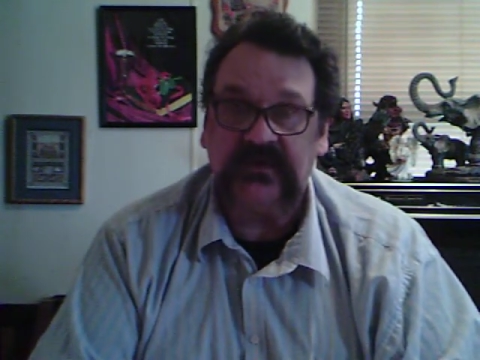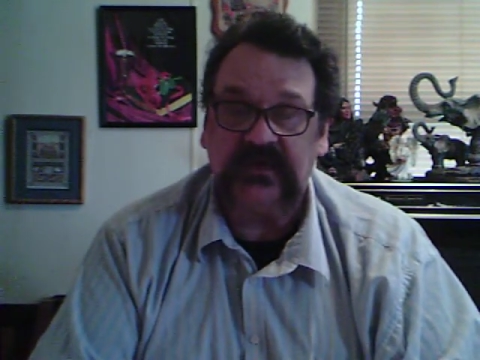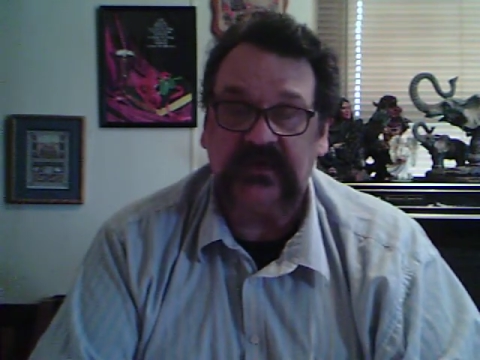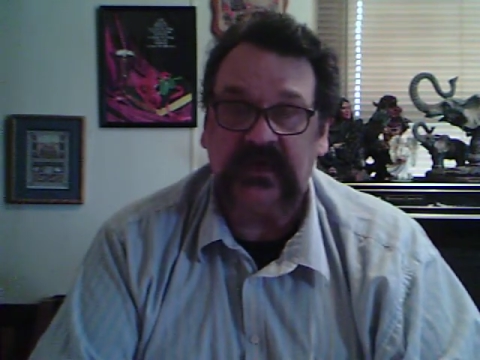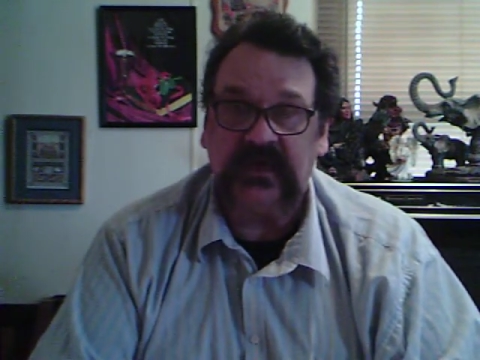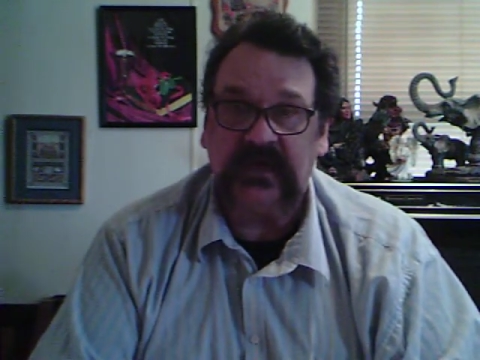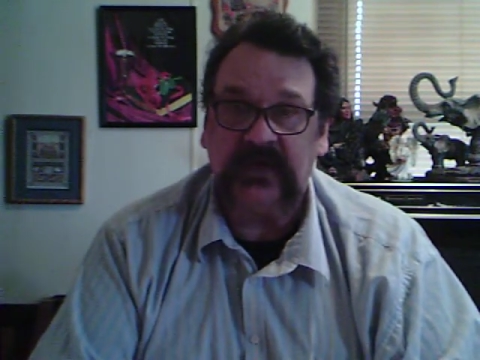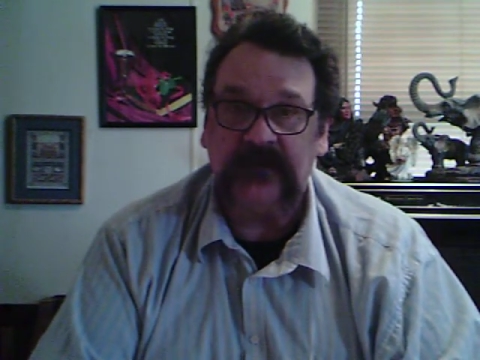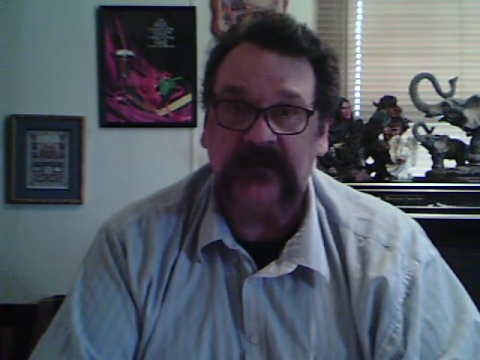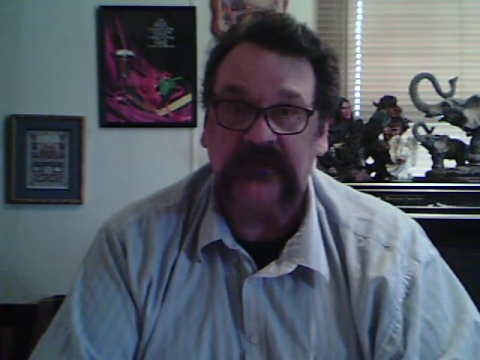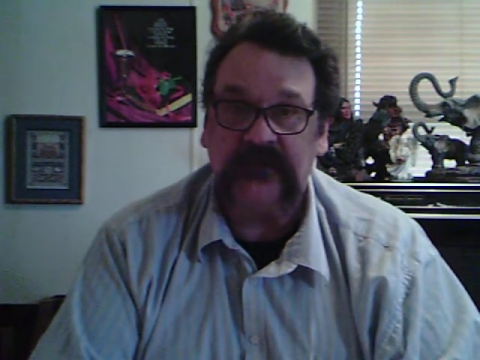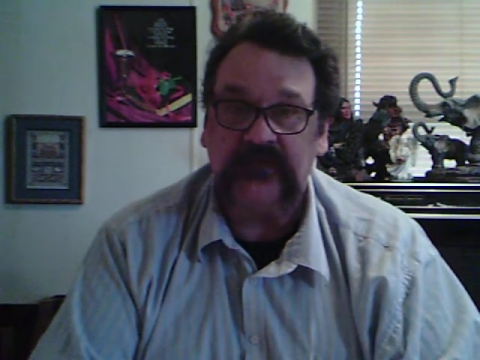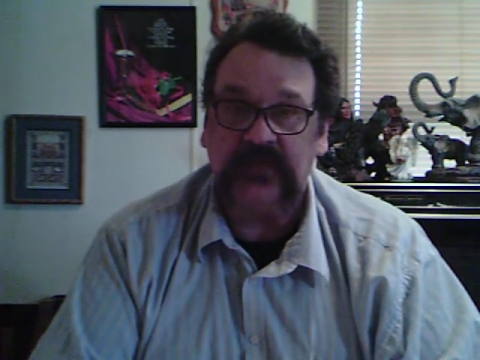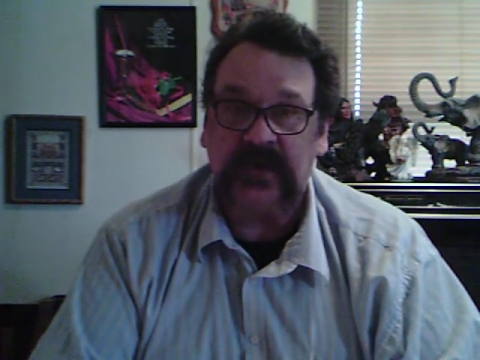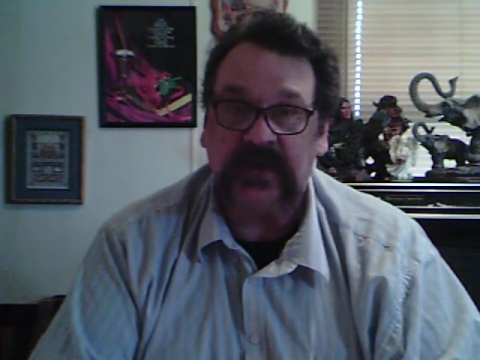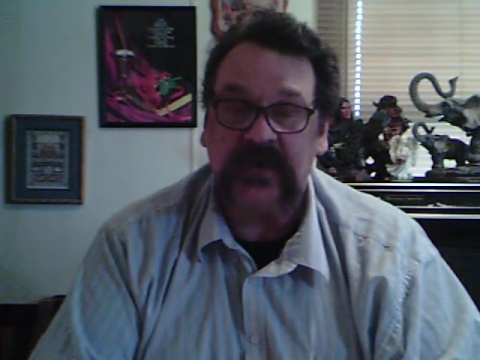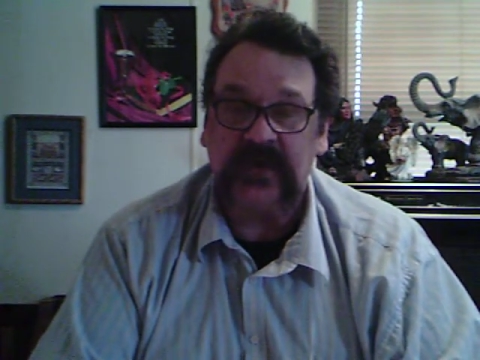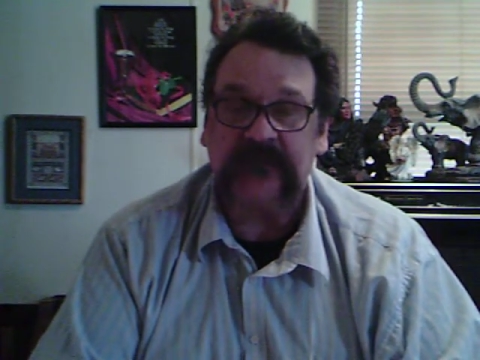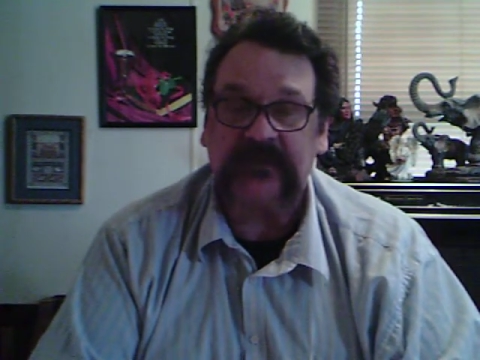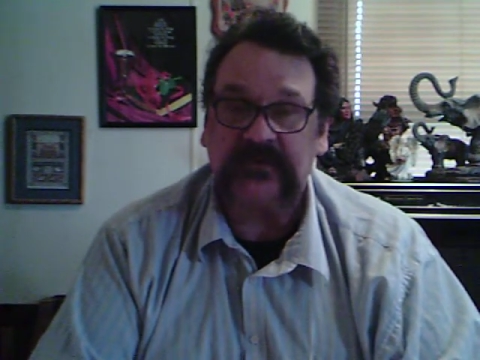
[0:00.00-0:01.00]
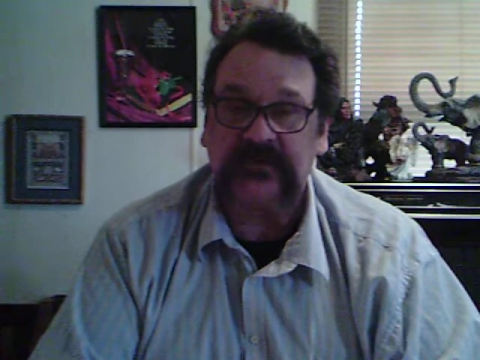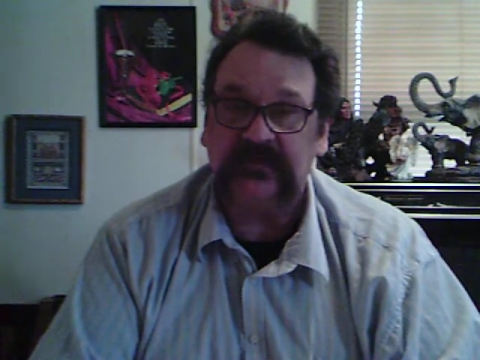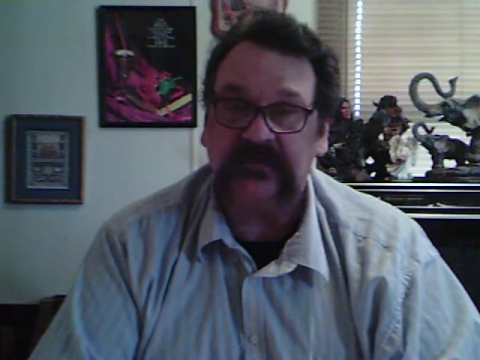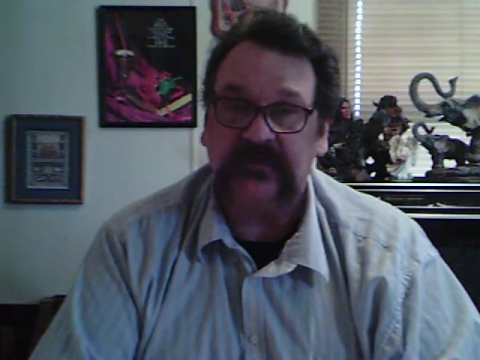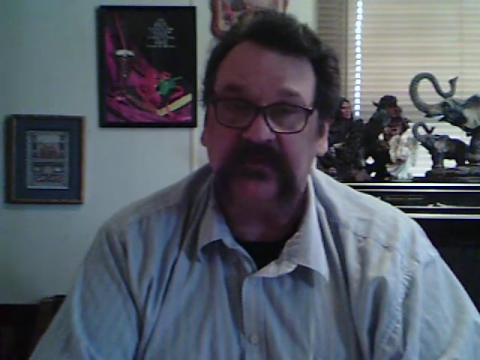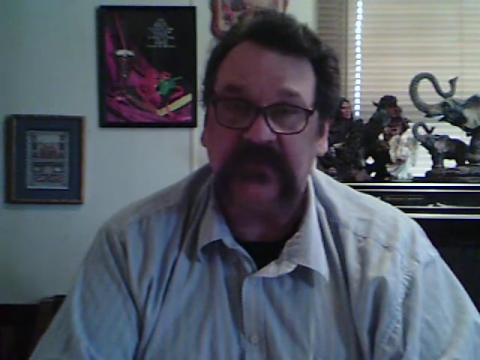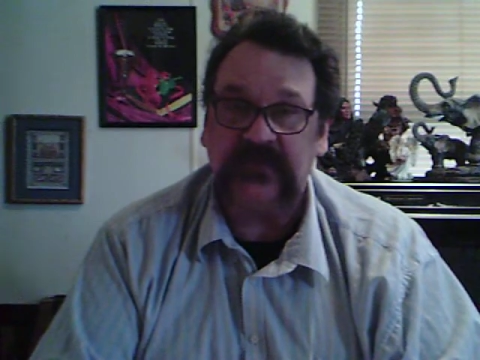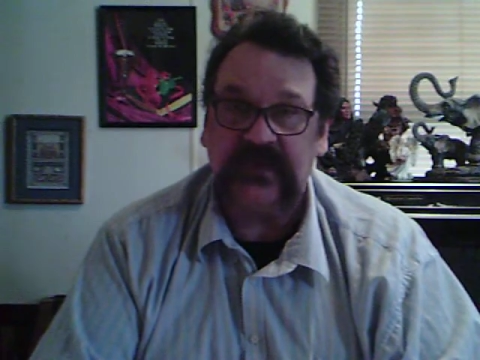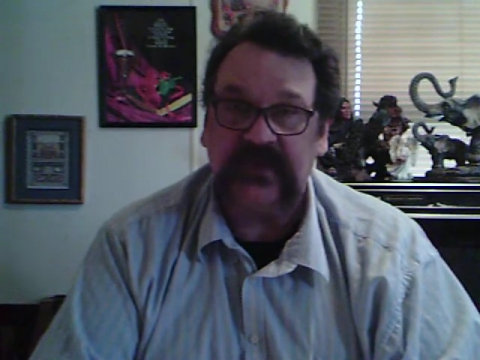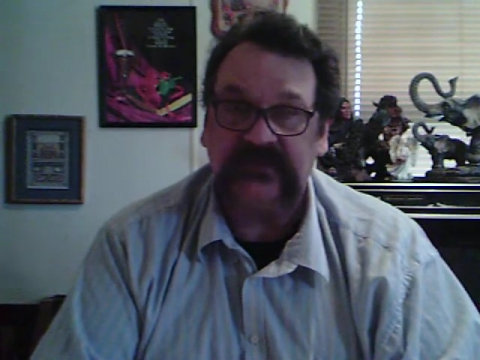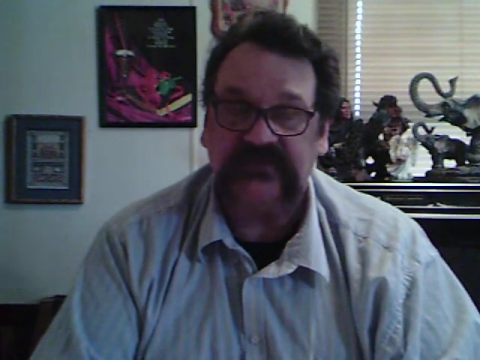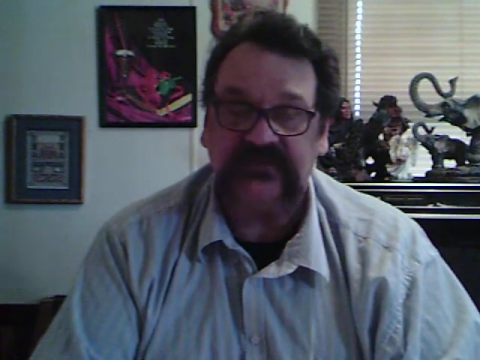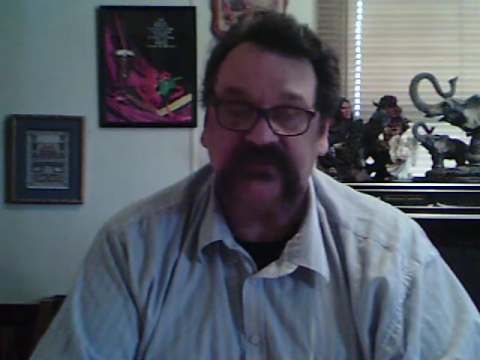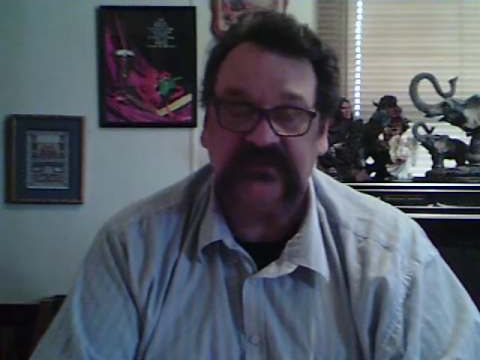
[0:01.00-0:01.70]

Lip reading: perfect, as